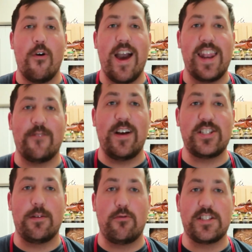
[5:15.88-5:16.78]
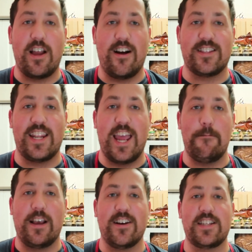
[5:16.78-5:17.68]
We're adding vegetable stock today
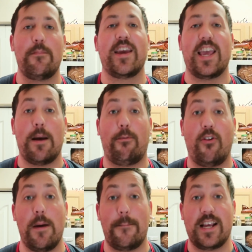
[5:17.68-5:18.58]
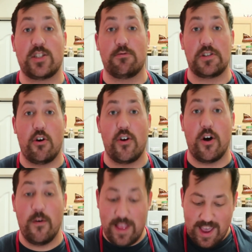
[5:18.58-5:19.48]
because I'm making a plant-based
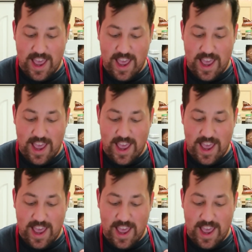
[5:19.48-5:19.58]
risotto.